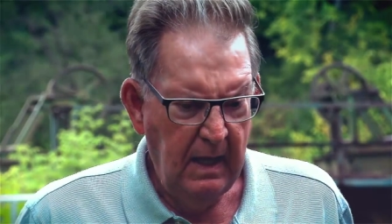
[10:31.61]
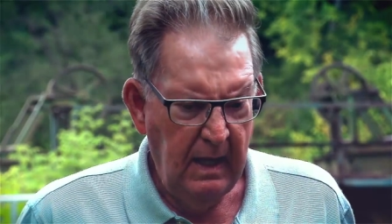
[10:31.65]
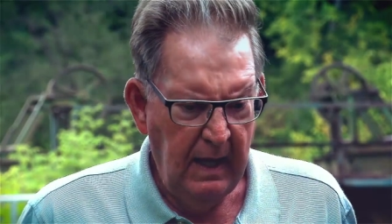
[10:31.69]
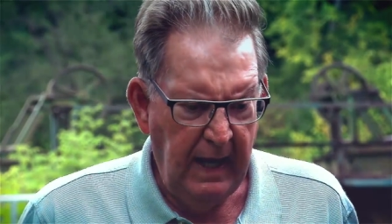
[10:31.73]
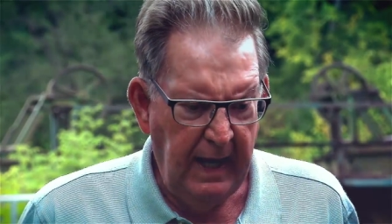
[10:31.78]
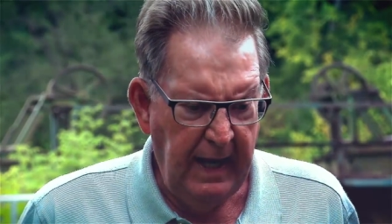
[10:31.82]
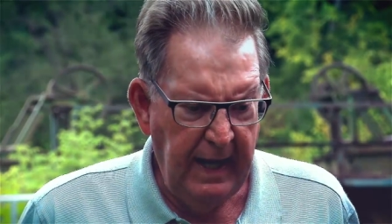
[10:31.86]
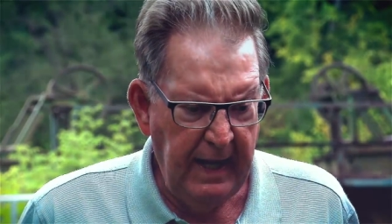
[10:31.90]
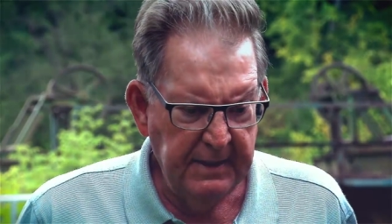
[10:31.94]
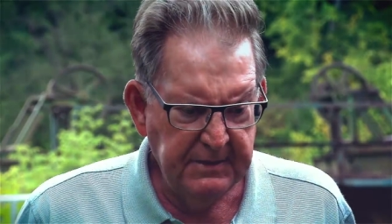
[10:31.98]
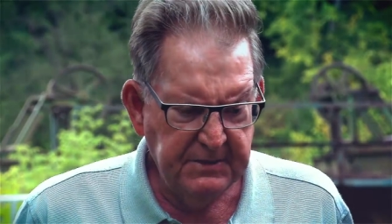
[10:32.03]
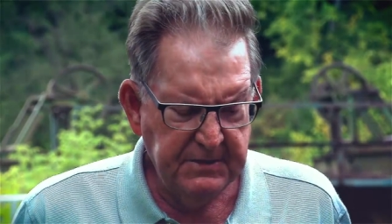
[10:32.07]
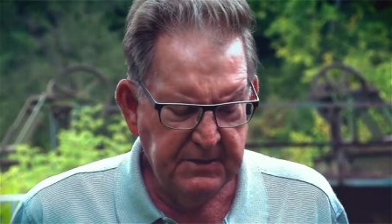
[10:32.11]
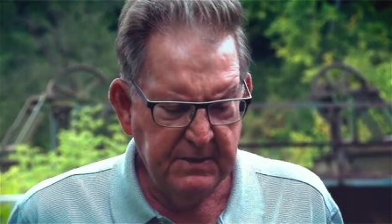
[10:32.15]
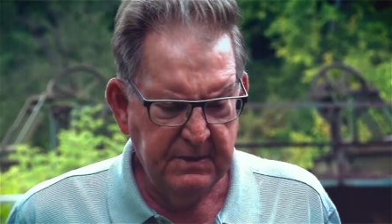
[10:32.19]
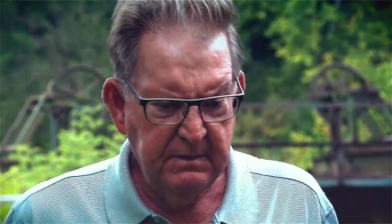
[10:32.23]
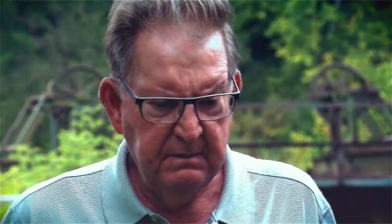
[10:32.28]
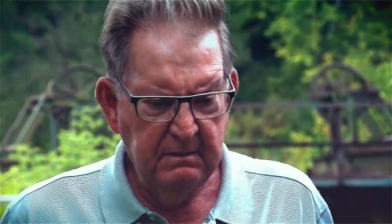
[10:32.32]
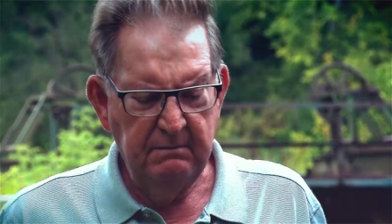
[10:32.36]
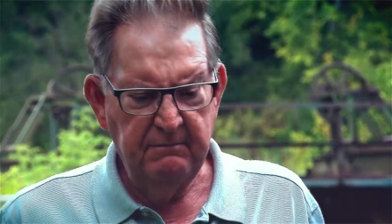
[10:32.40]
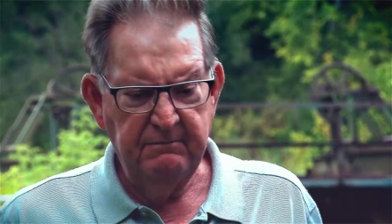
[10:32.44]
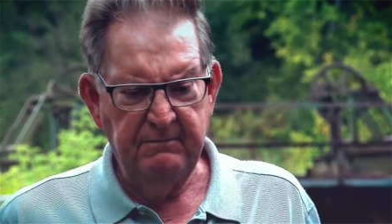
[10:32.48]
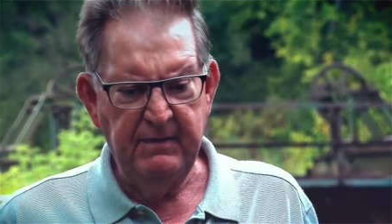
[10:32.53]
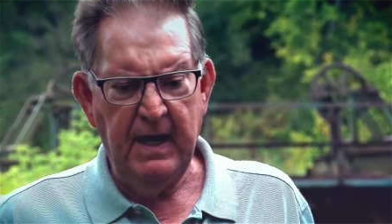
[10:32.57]
asked
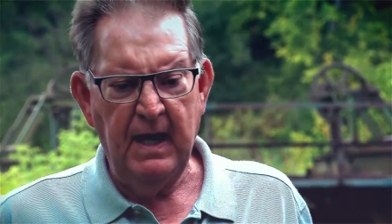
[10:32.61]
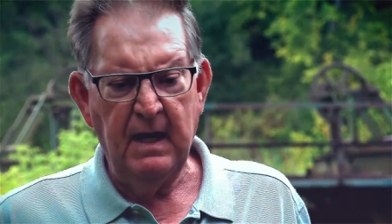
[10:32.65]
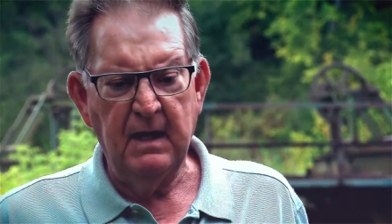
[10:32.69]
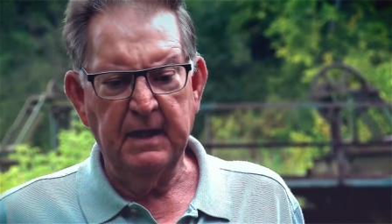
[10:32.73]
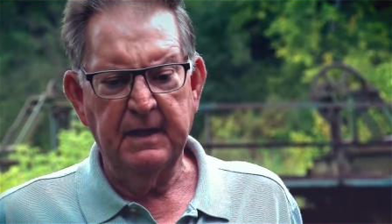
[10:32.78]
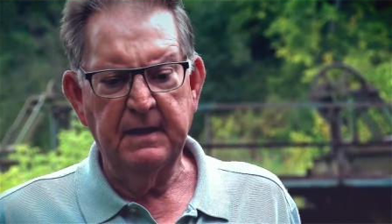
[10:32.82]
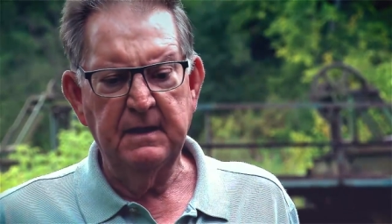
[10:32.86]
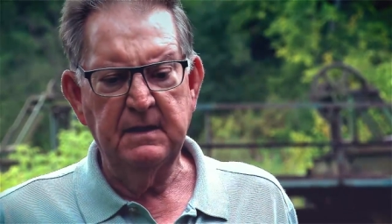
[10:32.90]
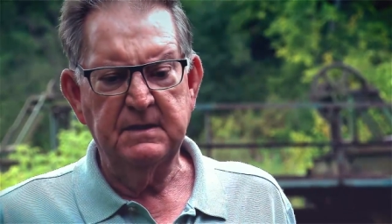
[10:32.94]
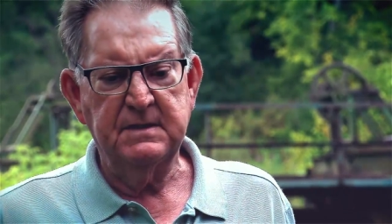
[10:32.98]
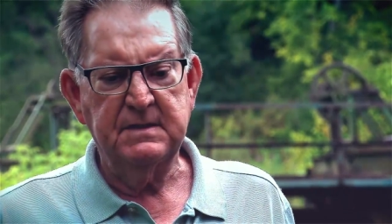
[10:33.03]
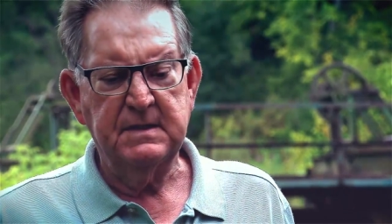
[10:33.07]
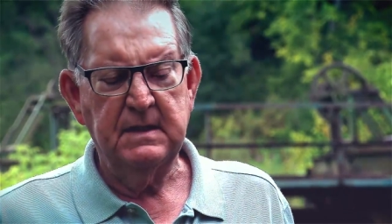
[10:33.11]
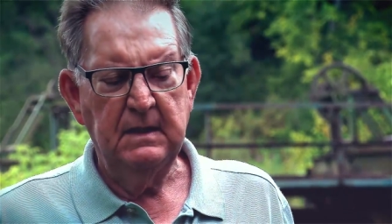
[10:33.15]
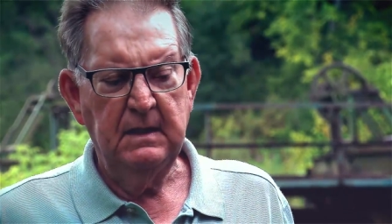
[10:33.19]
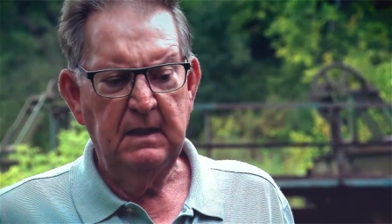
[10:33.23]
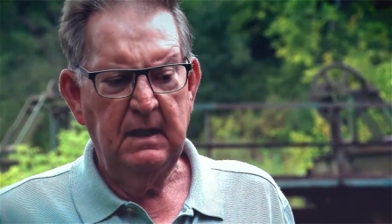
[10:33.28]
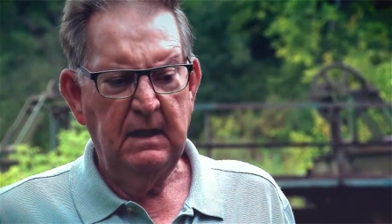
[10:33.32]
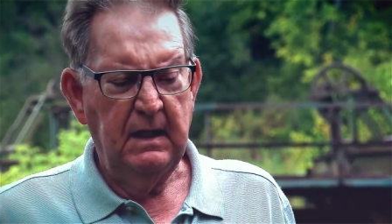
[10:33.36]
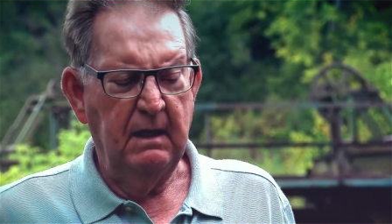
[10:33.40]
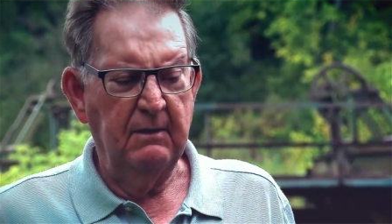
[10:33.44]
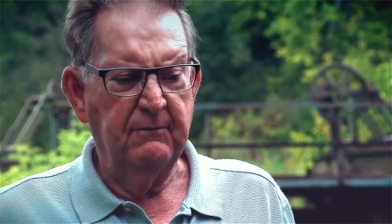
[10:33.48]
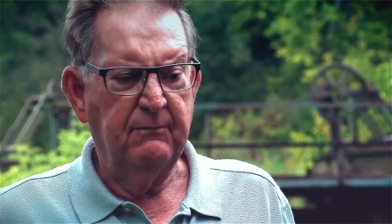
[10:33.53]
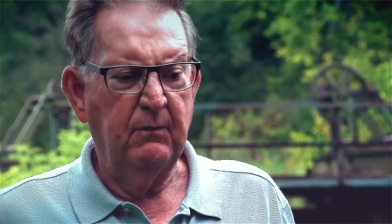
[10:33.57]
Valleys
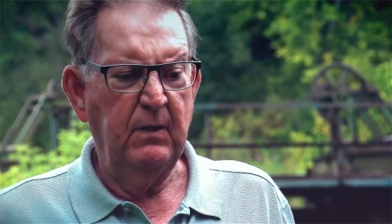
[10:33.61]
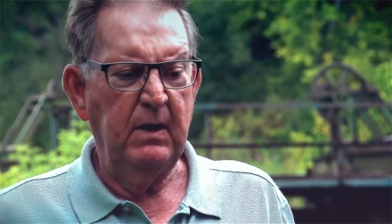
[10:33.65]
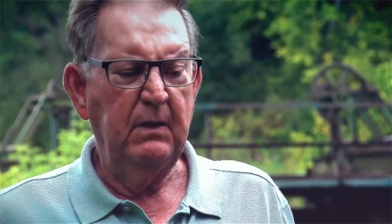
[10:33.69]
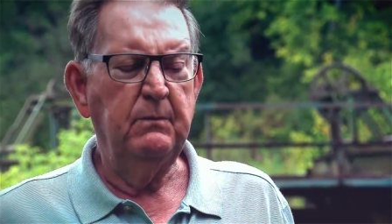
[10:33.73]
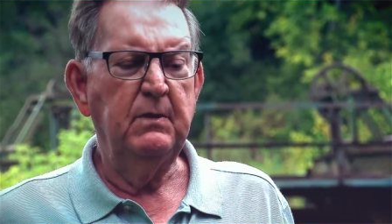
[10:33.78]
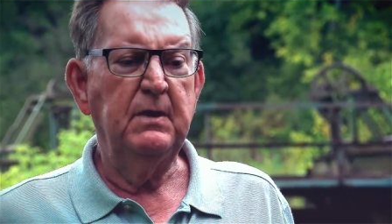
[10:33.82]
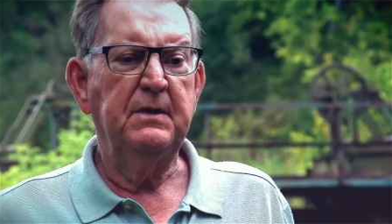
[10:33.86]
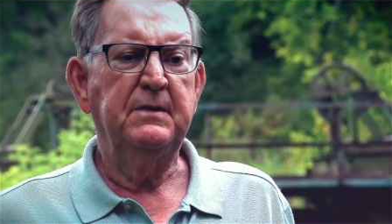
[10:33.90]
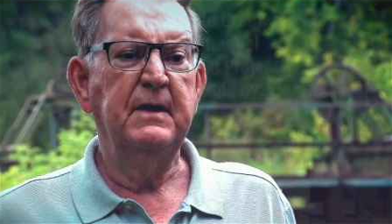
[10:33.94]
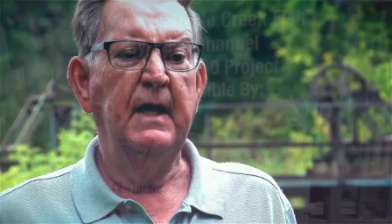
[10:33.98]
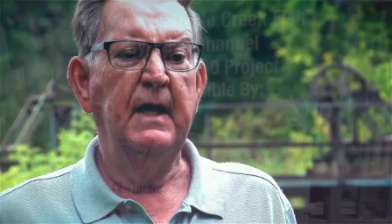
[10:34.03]
if we would